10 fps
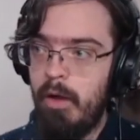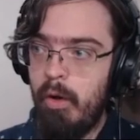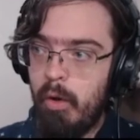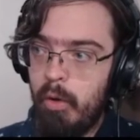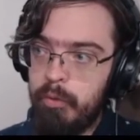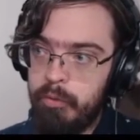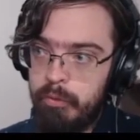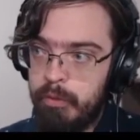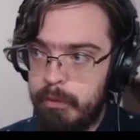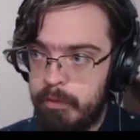On
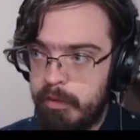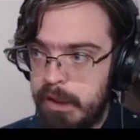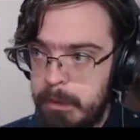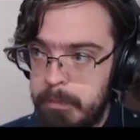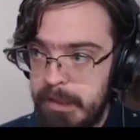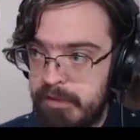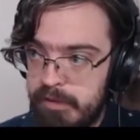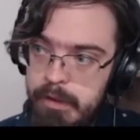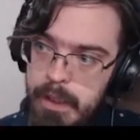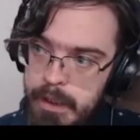the
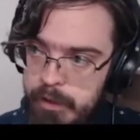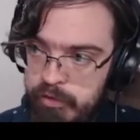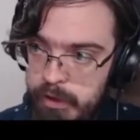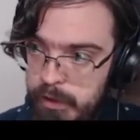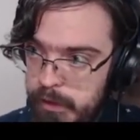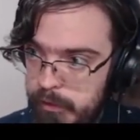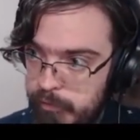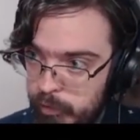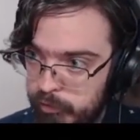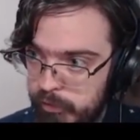PC and HD
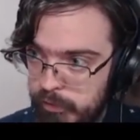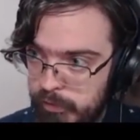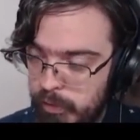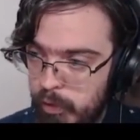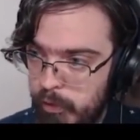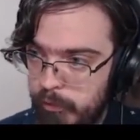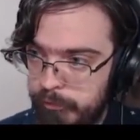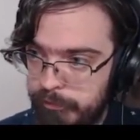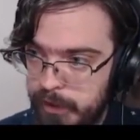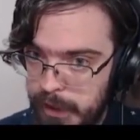versions
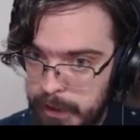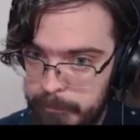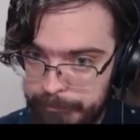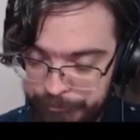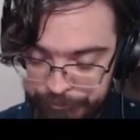of the game,